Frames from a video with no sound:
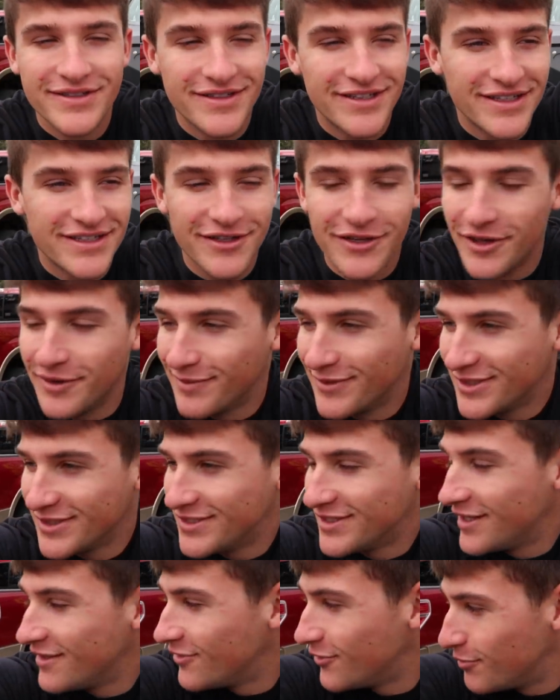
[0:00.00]
That's all I'm gonna
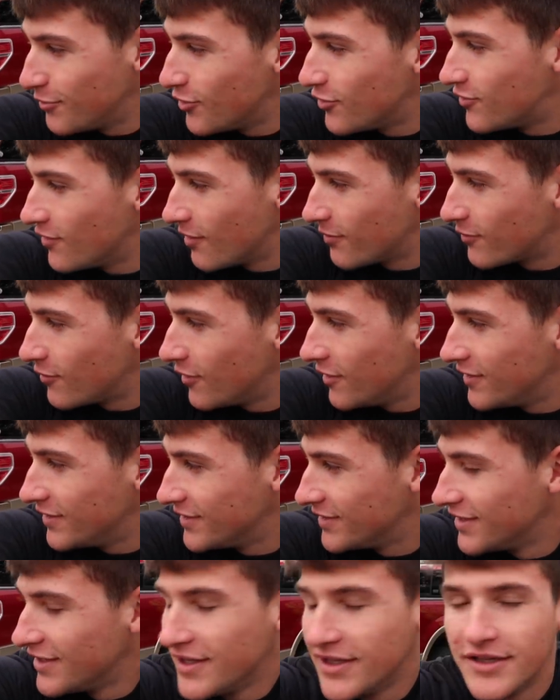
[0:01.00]
say. They're both upgrading.